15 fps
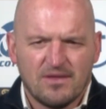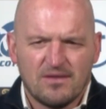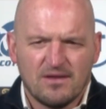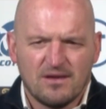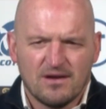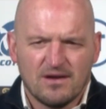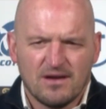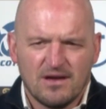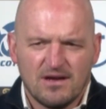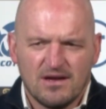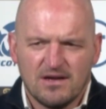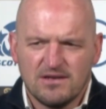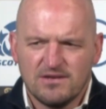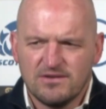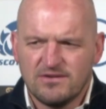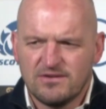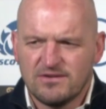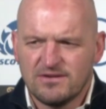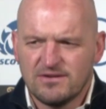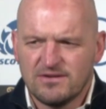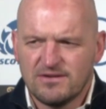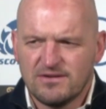and
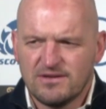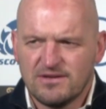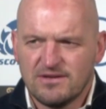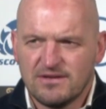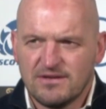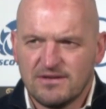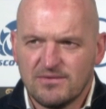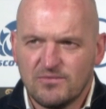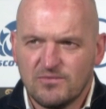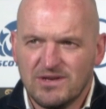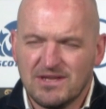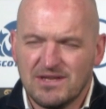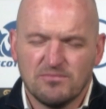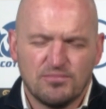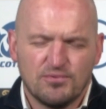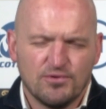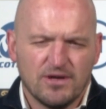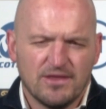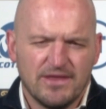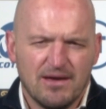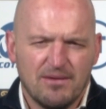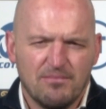we didn't put
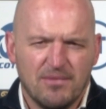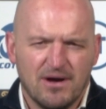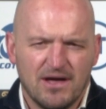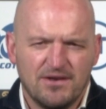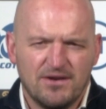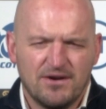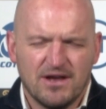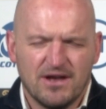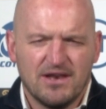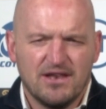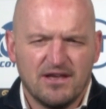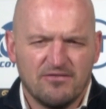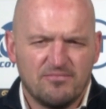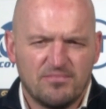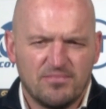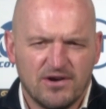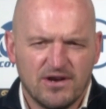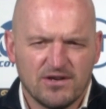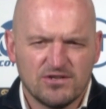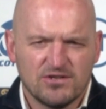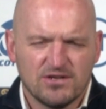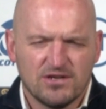them under enough
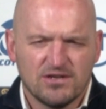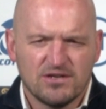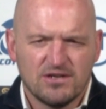pressure